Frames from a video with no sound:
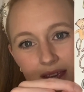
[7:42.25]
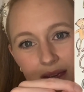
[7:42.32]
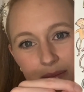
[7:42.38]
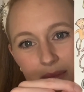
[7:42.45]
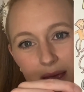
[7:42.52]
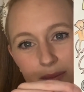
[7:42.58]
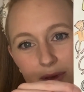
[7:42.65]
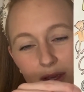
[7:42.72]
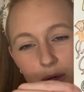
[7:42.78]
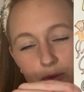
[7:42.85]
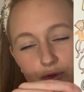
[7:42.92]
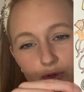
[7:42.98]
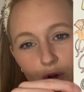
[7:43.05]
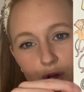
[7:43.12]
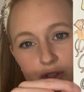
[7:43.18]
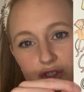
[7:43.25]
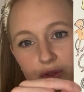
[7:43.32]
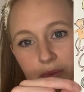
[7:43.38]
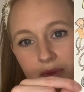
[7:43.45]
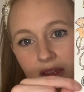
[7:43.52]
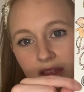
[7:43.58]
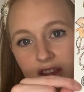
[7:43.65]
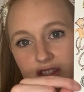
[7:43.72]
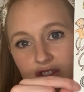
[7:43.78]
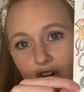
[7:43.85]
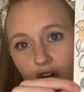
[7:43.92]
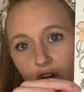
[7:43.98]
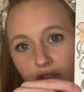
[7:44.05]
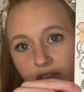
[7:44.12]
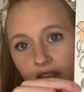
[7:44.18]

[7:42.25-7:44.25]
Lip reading: Maybe you've drawn something that's not on